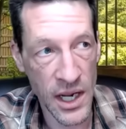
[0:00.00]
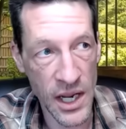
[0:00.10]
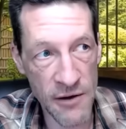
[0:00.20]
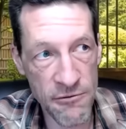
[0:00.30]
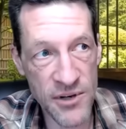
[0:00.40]

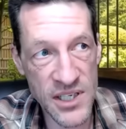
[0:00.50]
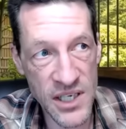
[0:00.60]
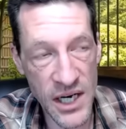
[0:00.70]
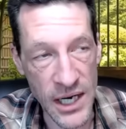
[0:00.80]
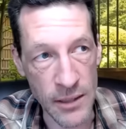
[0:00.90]
Every
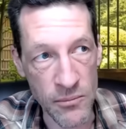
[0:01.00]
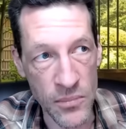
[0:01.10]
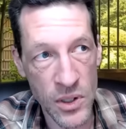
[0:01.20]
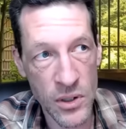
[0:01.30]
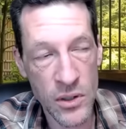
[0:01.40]
time
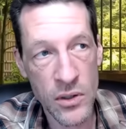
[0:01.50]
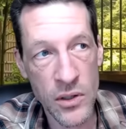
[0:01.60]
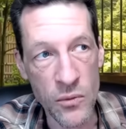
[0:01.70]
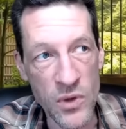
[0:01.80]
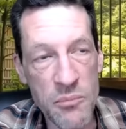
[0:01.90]

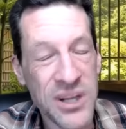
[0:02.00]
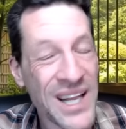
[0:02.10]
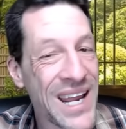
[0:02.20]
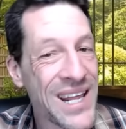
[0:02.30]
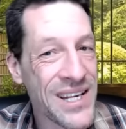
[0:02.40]
that we
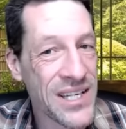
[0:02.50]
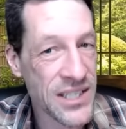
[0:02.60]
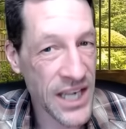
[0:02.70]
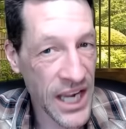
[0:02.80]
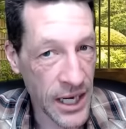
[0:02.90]
play these
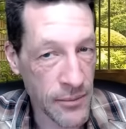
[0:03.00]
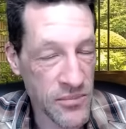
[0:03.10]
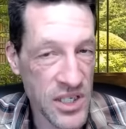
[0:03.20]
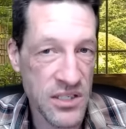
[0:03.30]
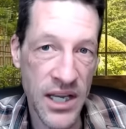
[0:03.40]
games,
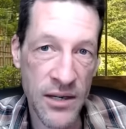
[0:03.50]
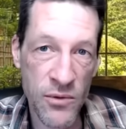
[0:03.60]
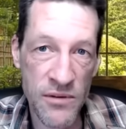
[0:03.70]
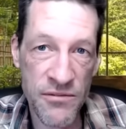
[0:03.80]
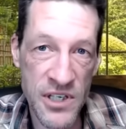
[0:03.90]
it's like
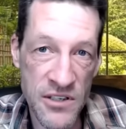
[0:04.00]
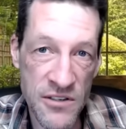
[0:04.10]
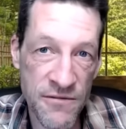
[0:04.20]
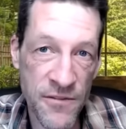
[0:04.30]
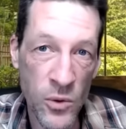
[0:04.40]
we've just
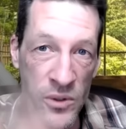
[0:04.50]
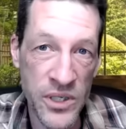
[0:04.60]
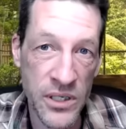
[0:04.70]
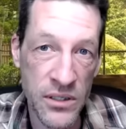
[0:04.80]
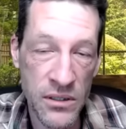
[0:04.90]

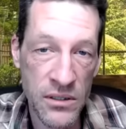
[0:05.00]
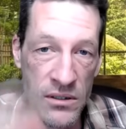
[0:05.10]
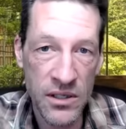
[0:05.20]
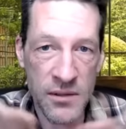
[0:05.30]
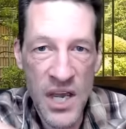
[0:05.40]
folded.
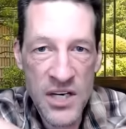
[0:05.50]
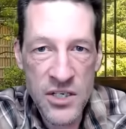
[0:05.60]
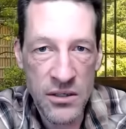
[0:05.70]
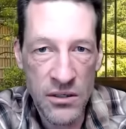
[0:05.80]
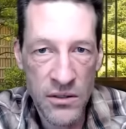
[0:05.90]
Like
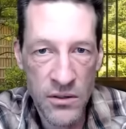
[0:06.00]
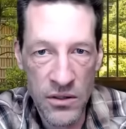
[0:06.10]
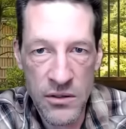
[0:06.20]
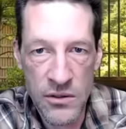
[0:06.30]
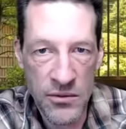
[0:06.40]
imagine
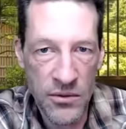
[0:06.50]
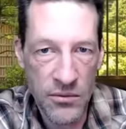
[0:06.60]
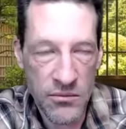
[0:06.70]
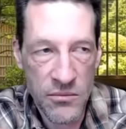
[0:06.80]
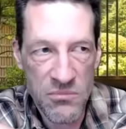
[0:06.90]
your
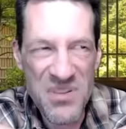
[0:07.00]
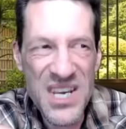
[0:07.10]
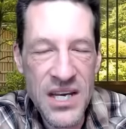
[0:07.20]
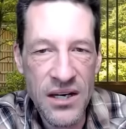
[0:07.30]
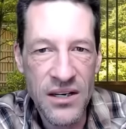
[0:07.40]

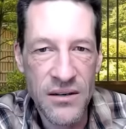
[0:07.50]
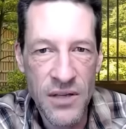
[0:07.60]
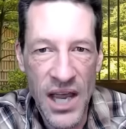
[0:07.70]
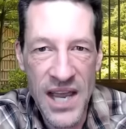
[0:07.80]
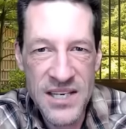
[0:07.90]
being
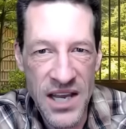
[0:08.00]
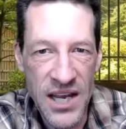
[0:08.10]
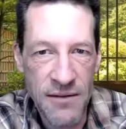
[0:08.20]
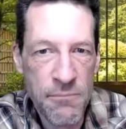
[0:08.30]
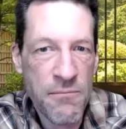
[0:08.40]
as
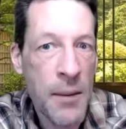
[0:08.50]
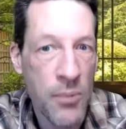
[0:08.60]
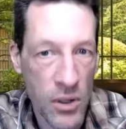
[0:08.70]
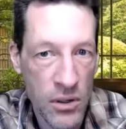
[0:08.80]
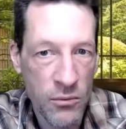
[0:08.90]
a paper.